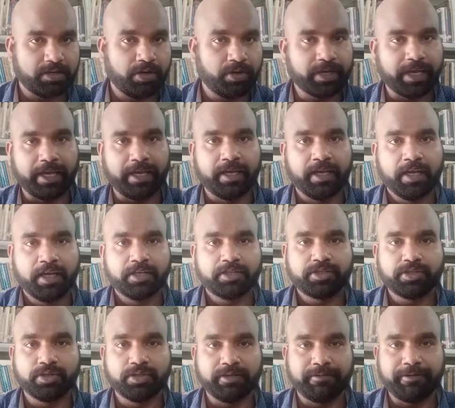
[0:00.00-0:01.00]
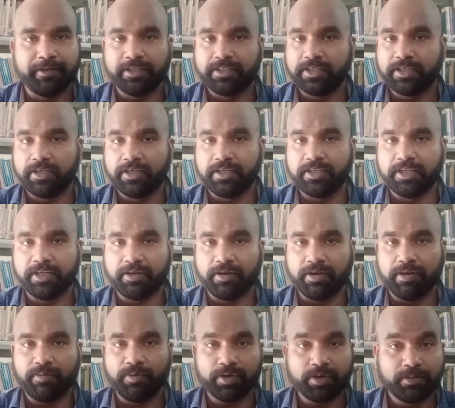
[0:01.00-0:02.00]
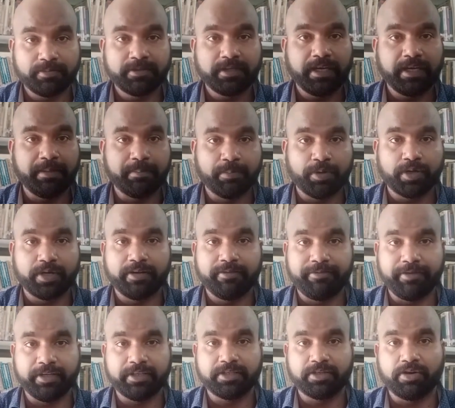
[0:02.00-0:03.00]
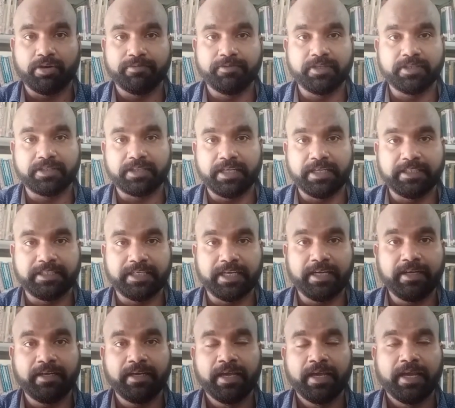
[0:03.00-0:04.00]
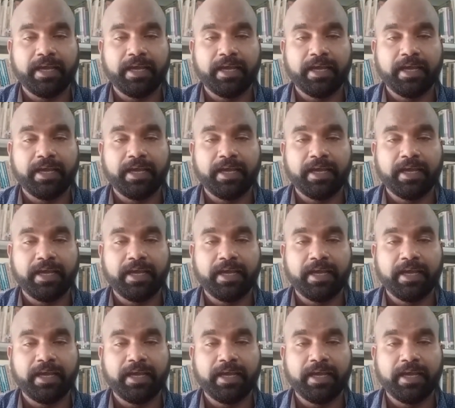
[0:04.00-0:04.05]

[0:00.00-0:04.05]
Okay, so the one of the important feature of this region